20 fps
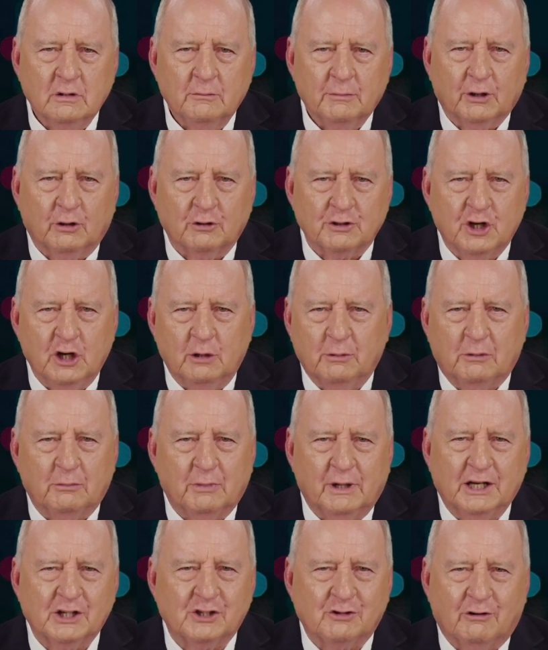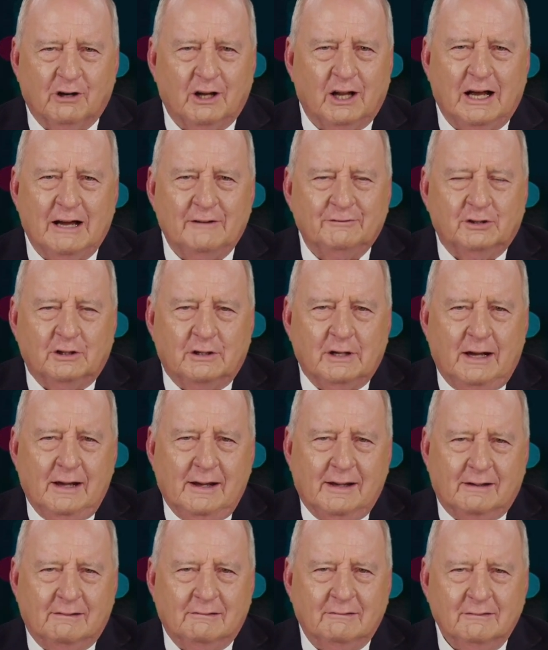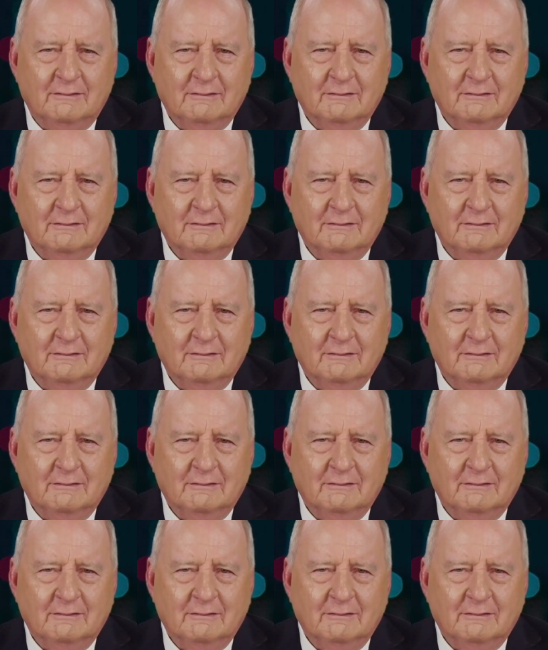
because human beings are alive today